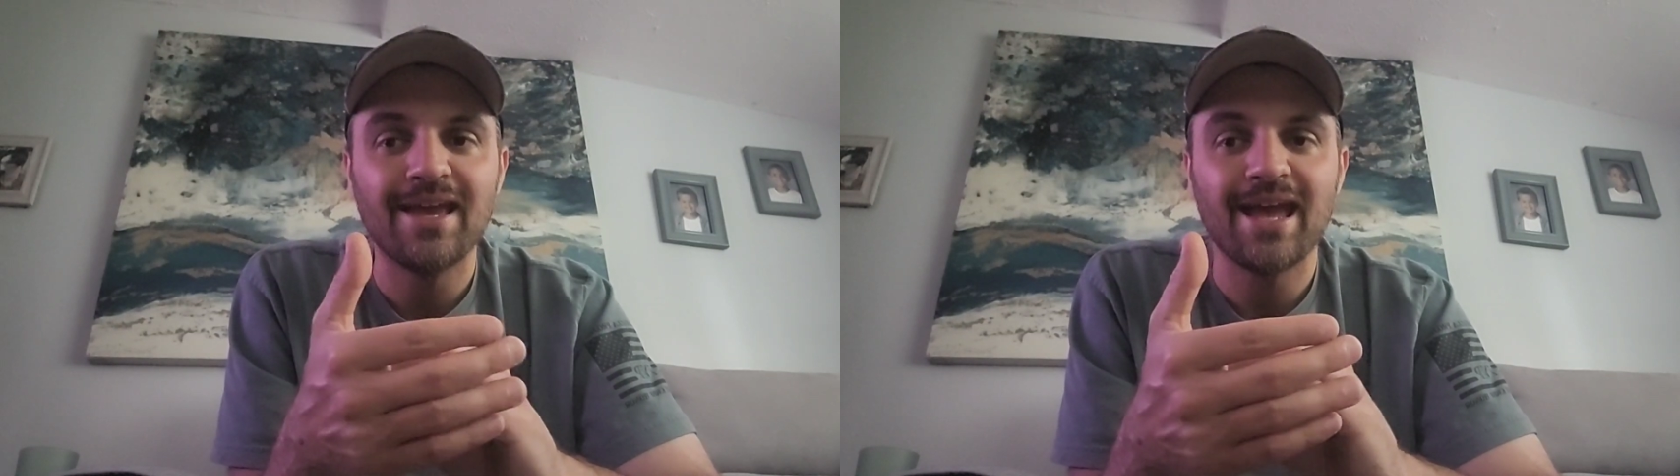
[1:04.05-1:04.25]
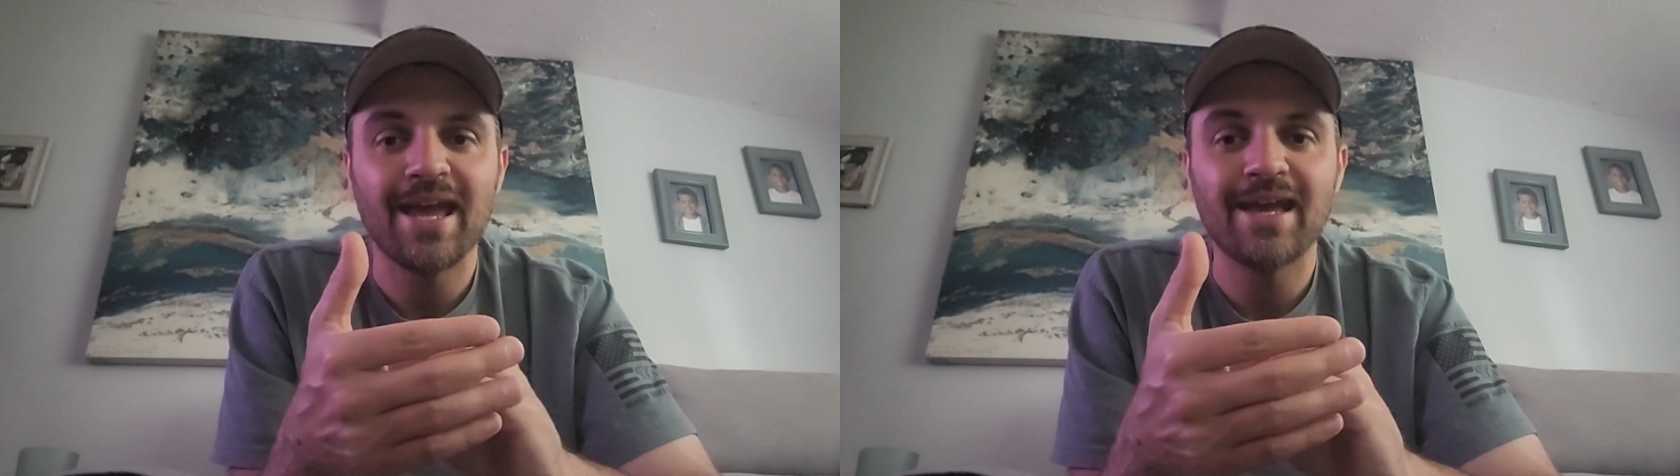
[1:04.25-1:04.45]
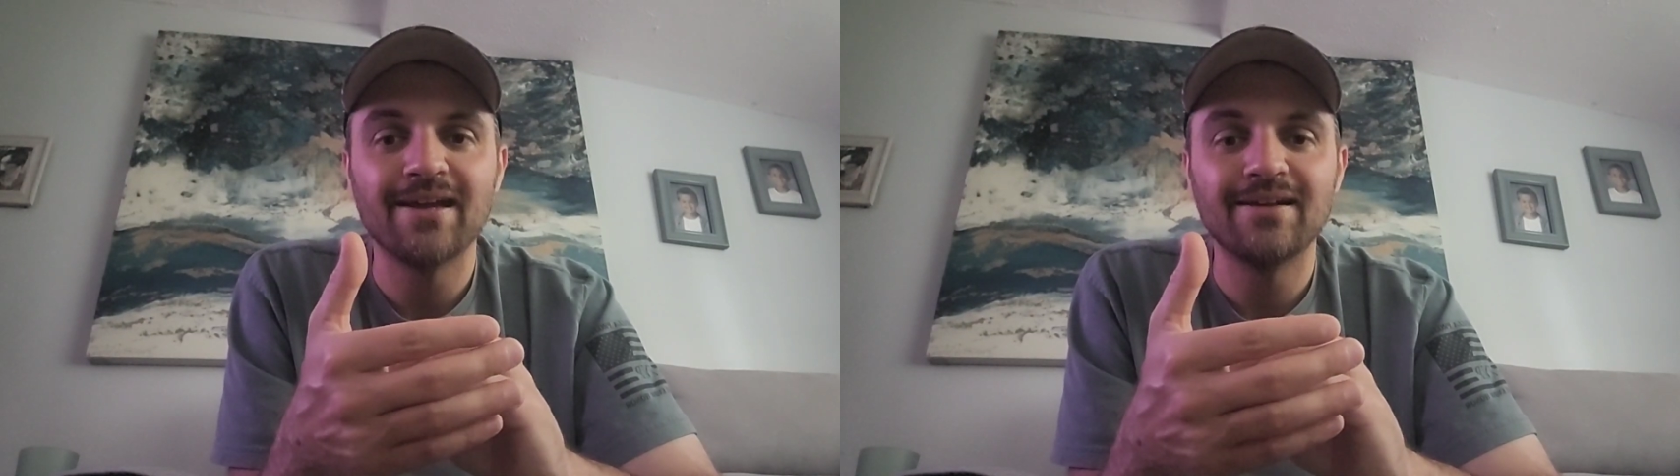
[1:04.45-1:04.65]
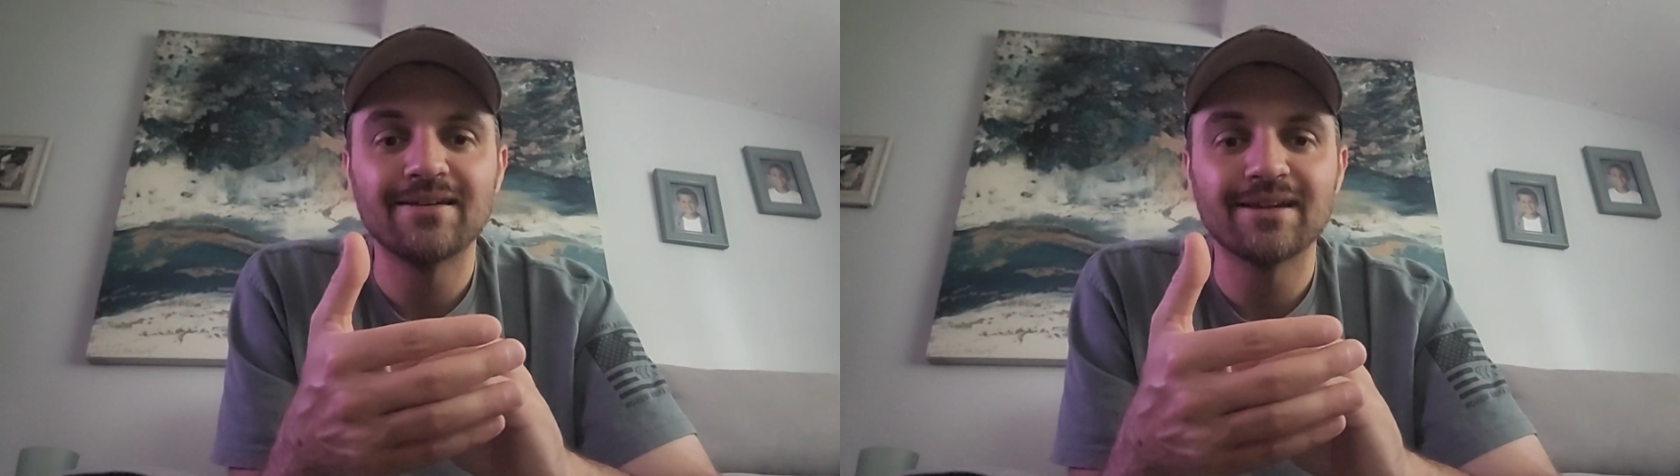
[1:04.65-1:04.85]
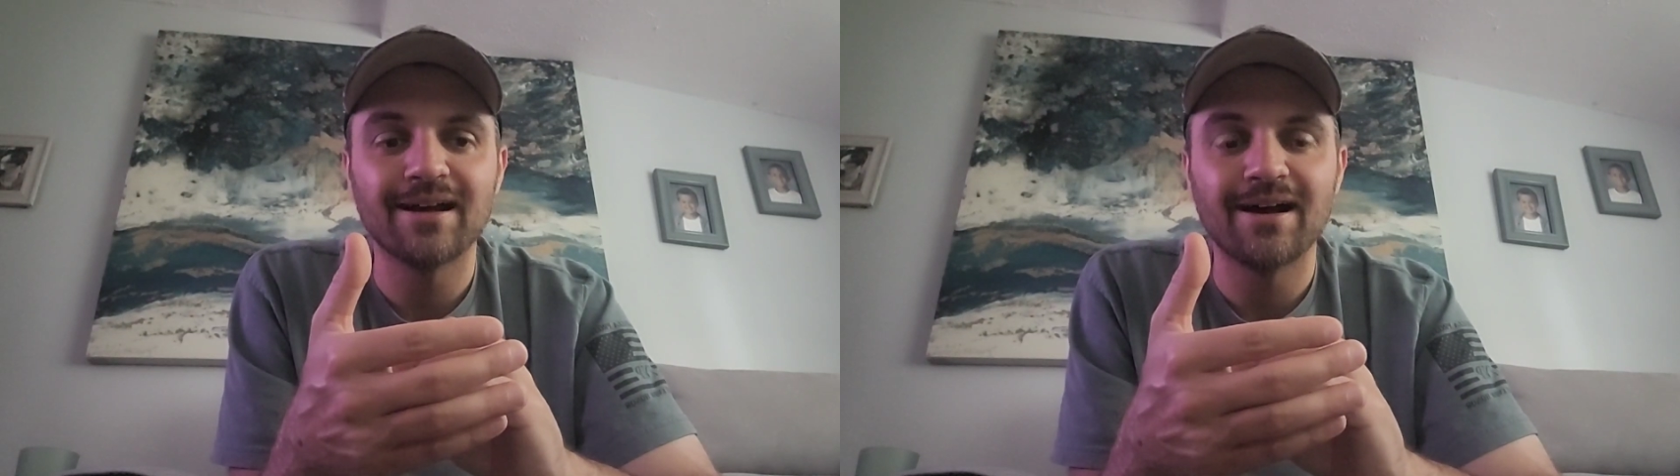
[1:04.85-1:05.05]

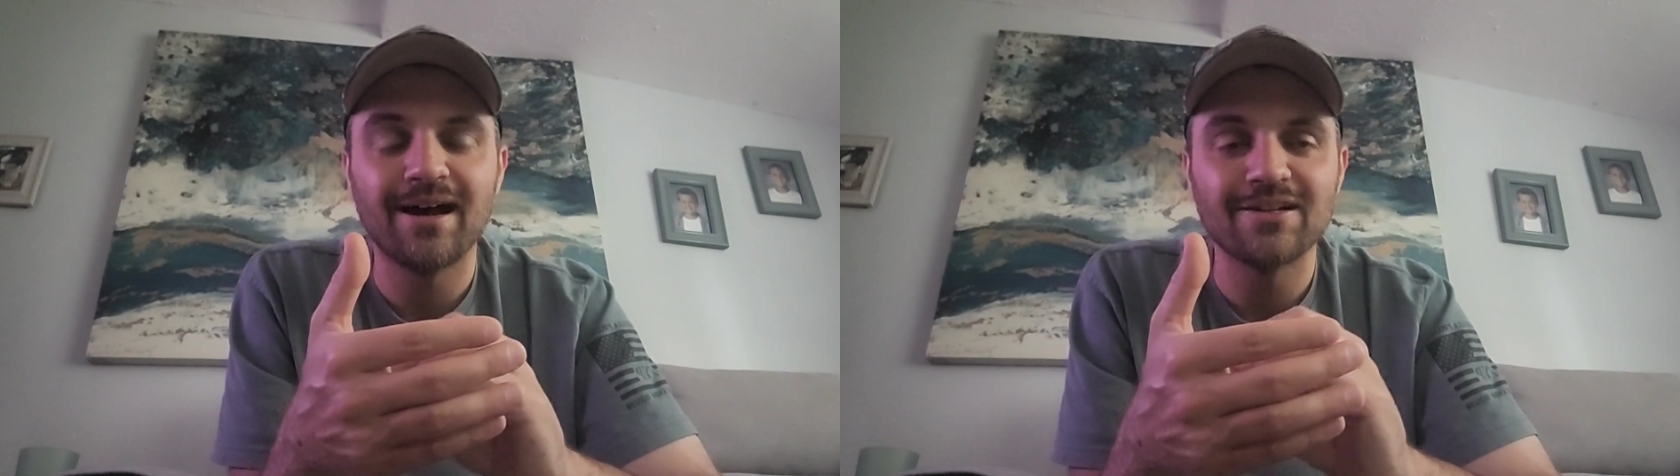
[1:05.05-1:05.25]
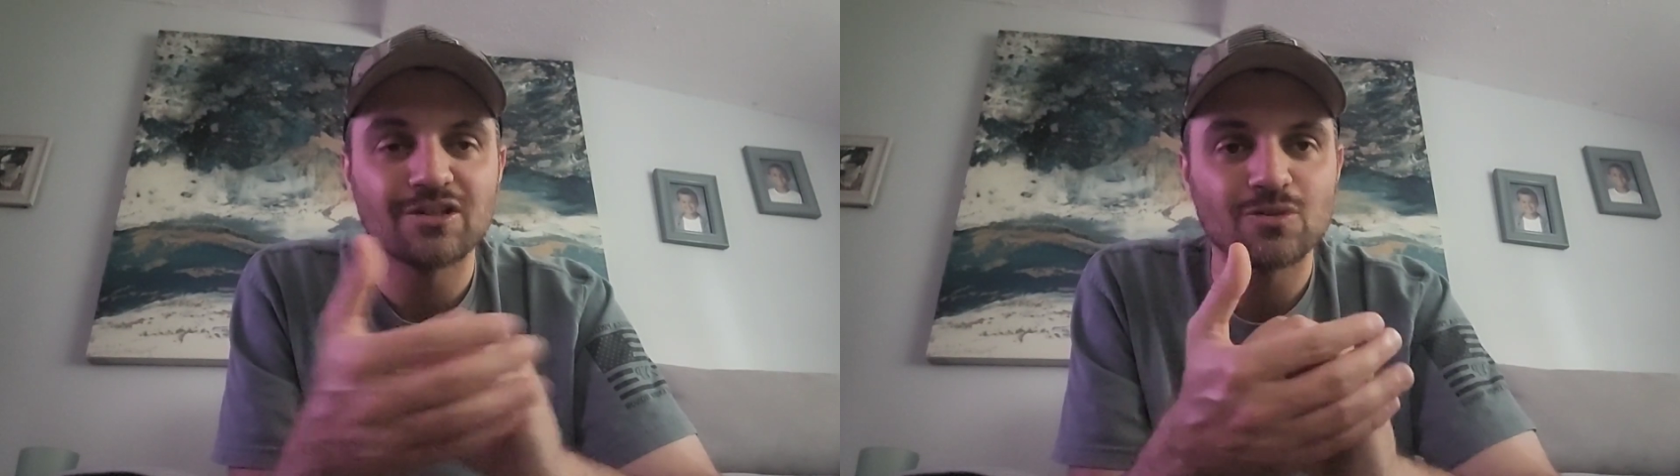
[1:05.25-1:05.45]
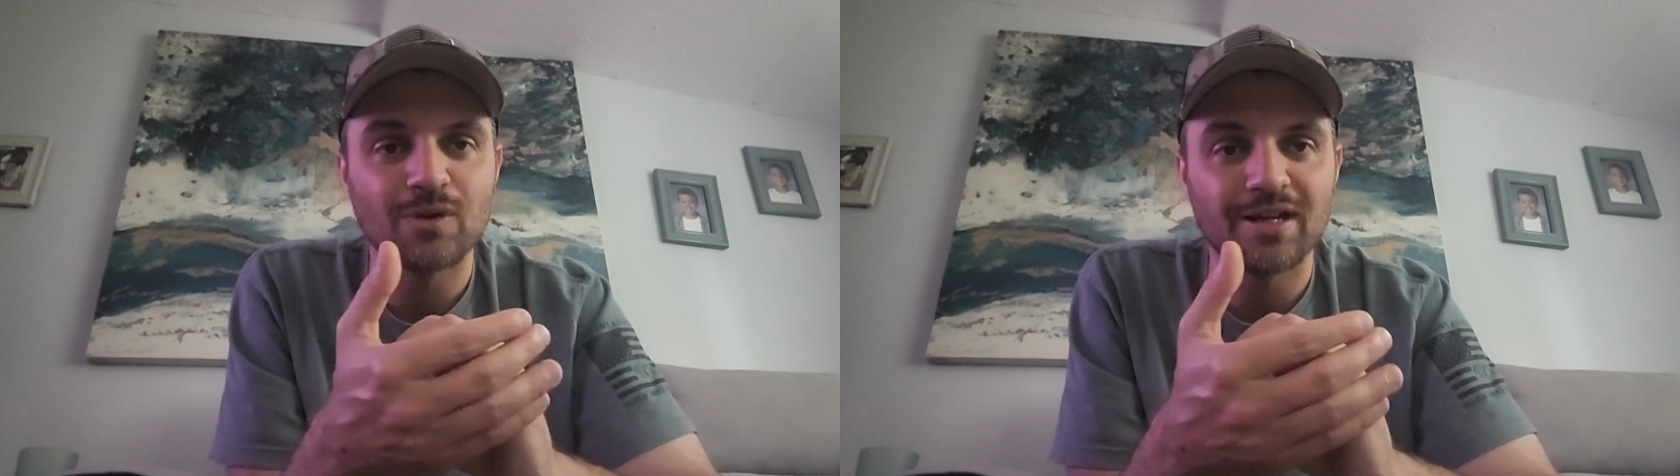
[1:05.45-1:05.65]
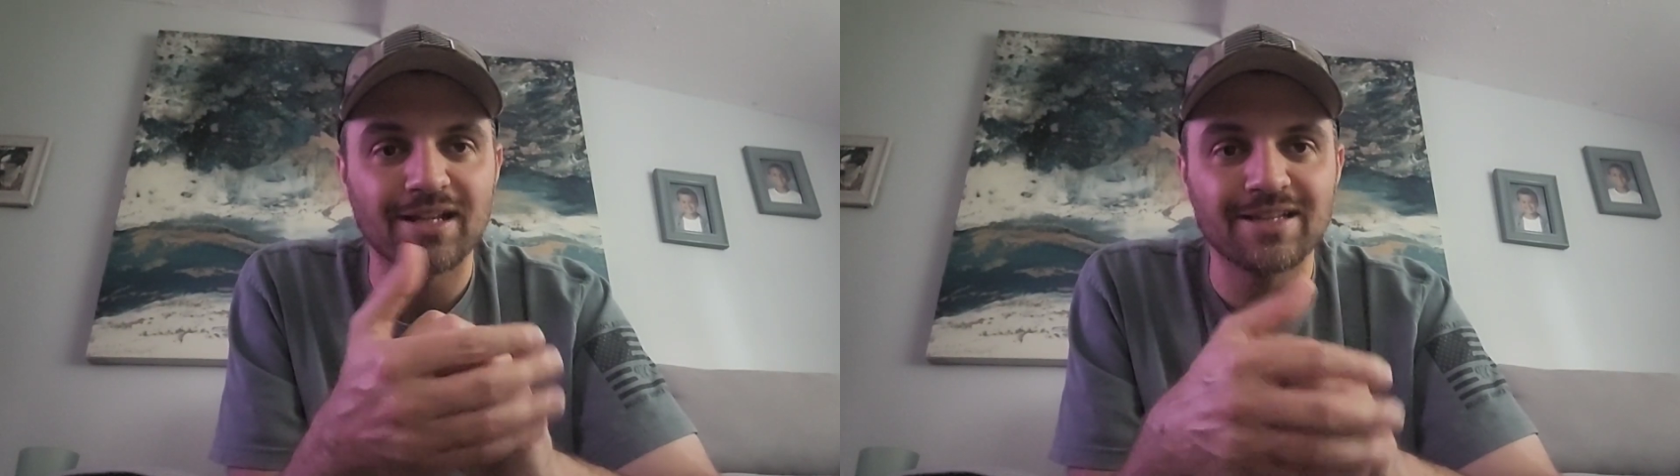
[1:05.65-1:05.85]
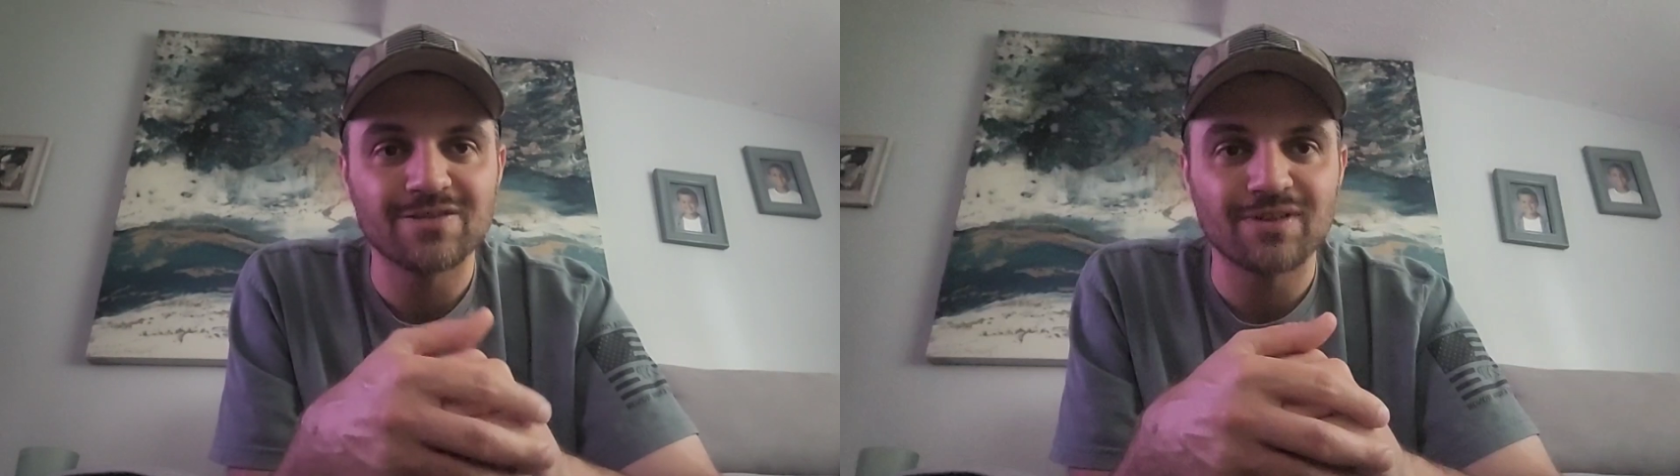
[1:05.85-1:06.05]
and uh, I just wanted to
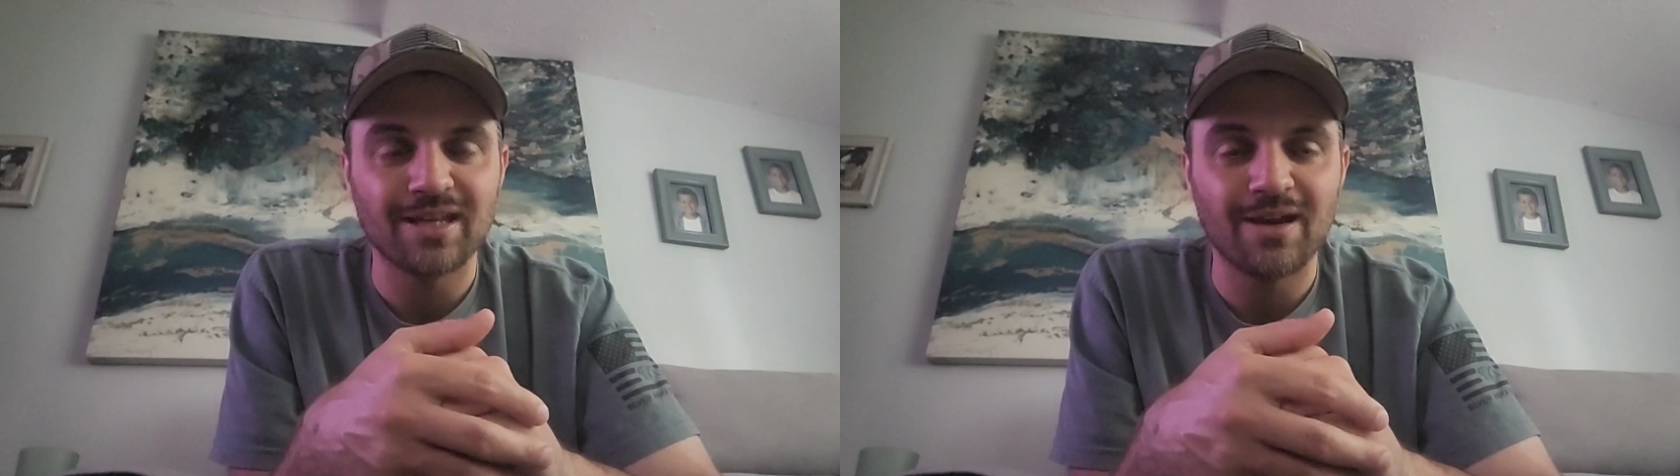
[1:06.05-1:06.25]
get this video